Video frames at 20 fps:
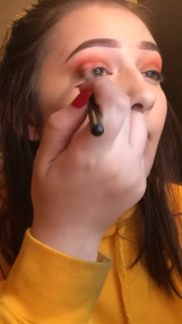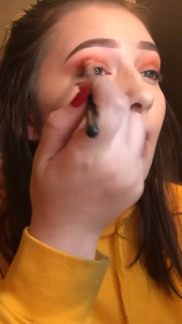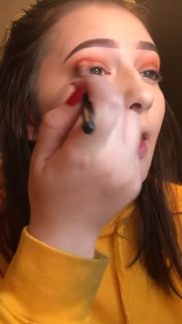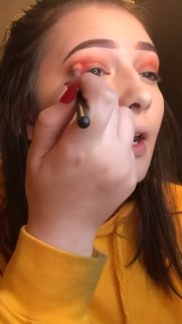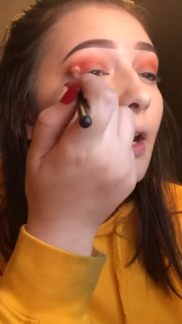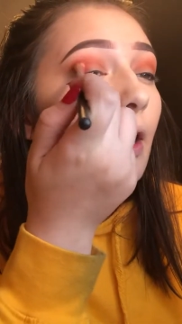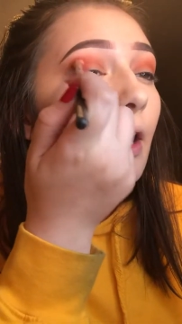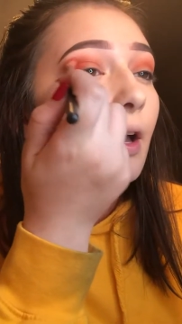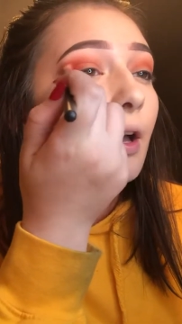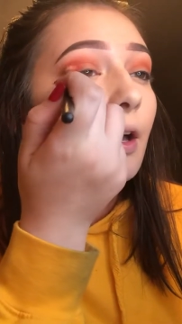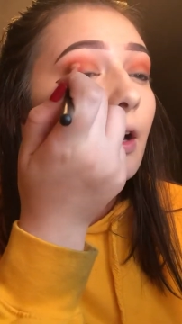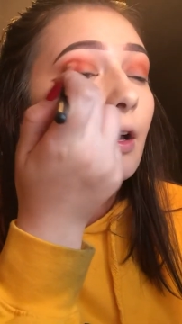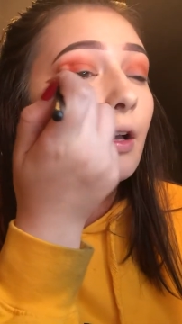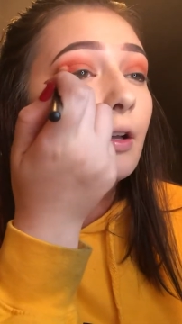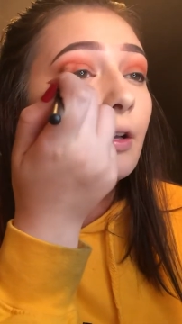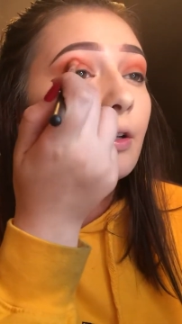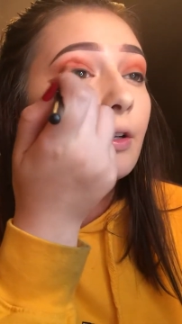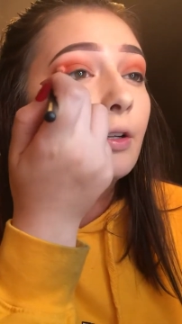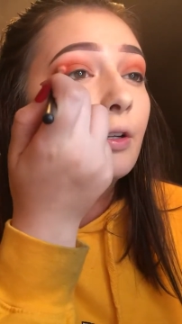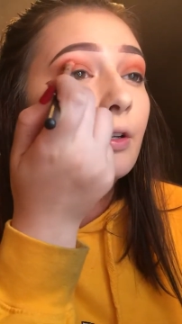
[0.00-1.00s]

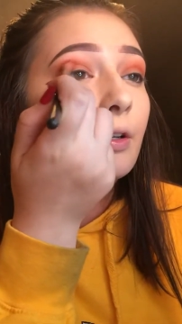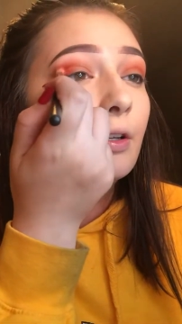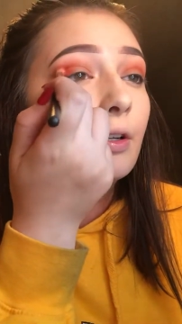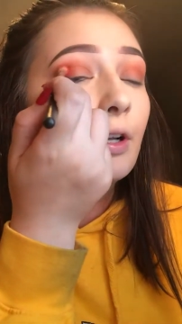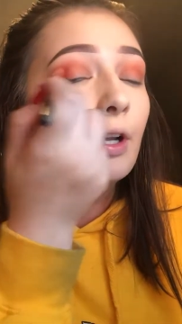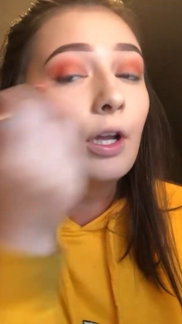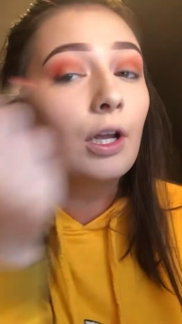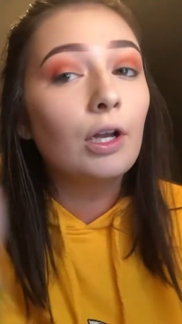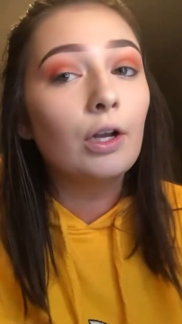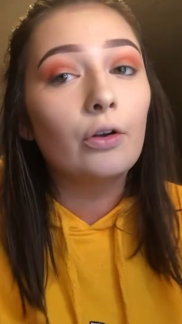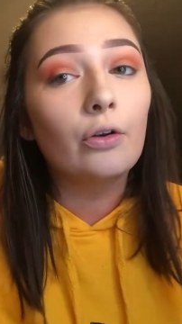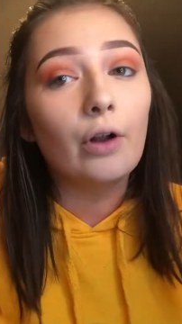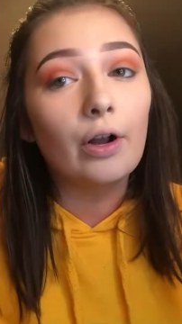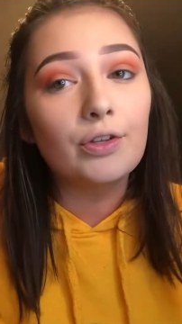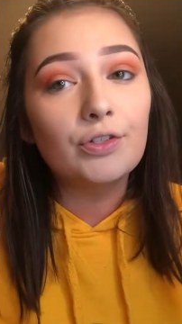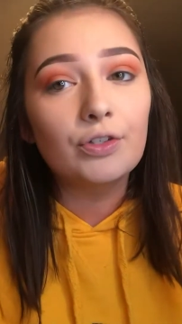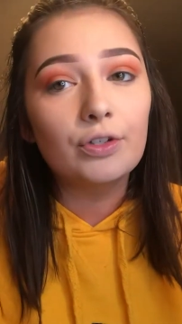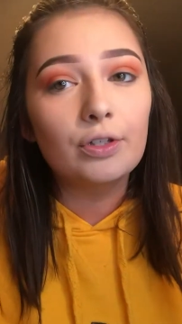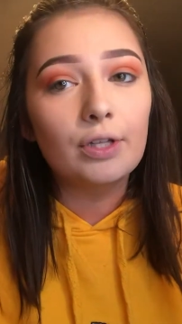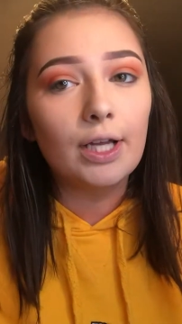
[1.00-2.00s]
that your
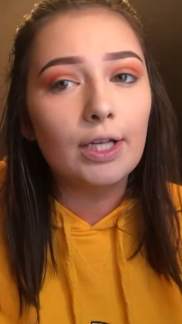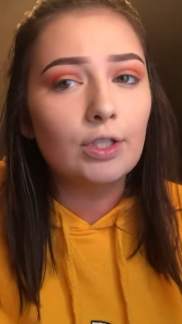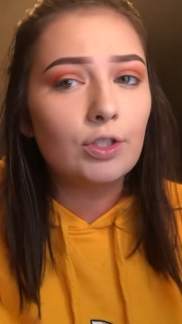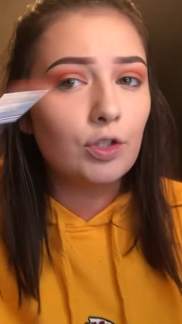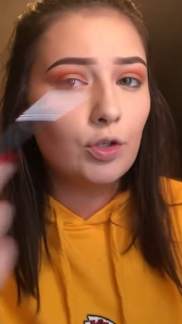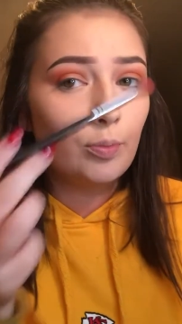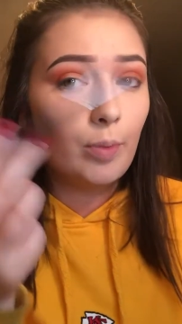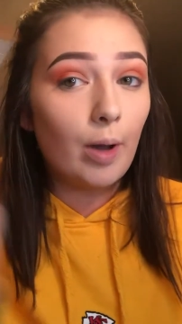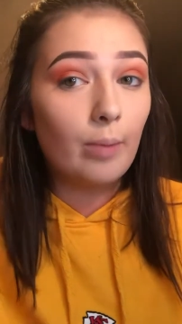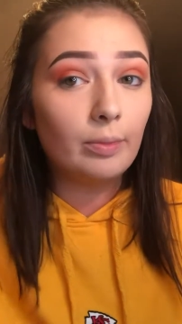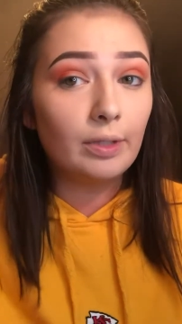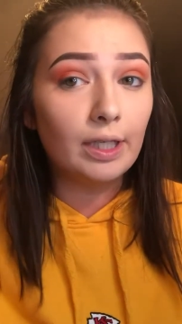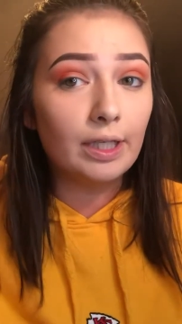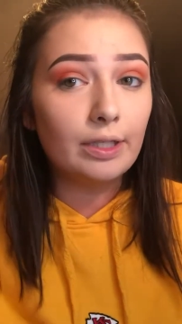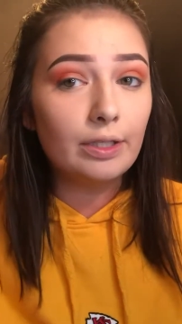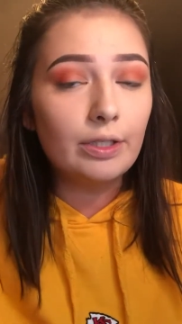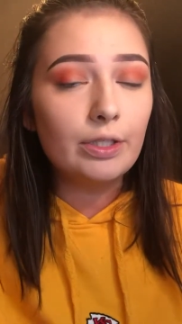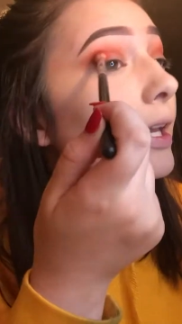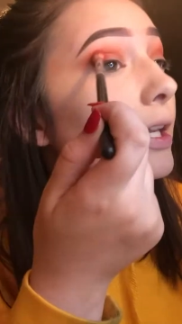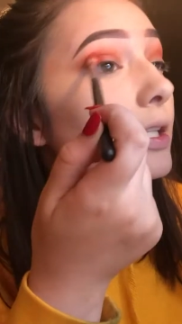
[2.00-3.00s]
eyes look like two
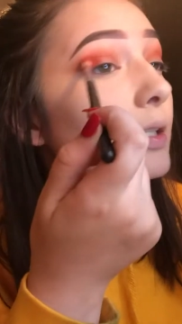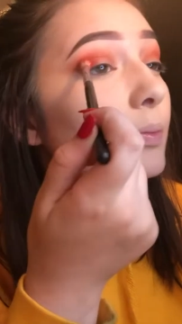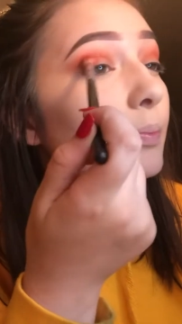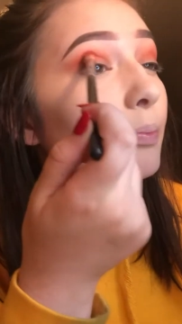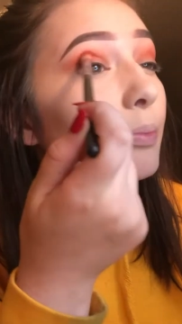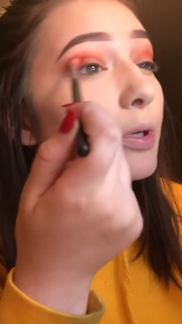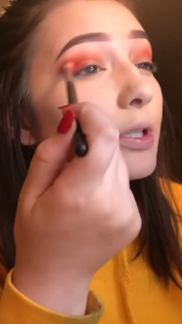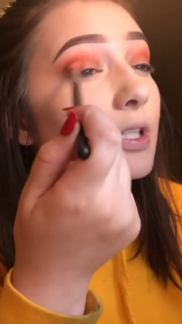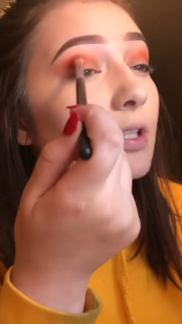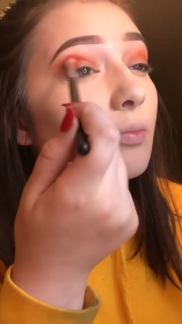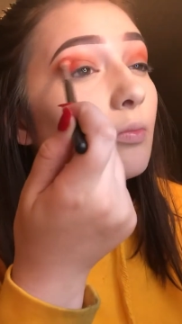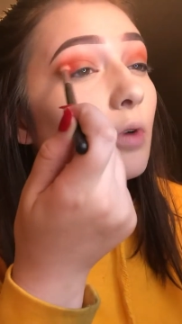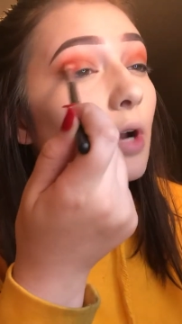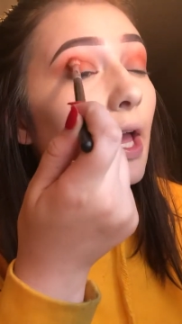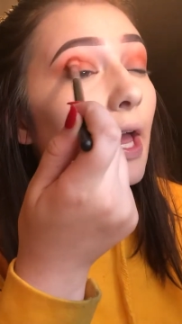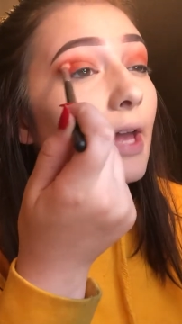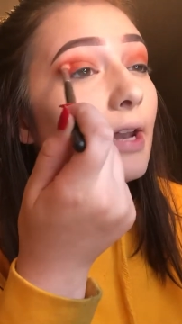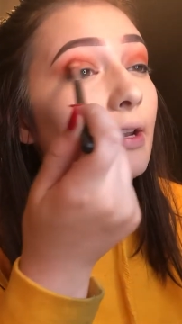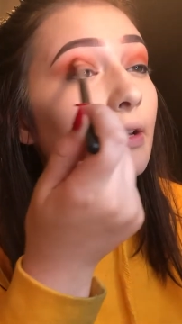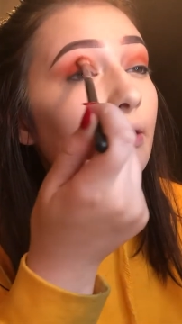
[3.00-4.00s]
pumpkins, I guess put some
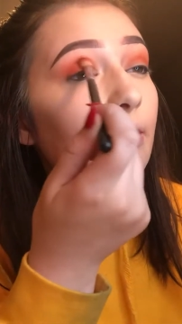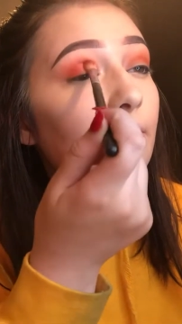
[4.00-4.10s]
red.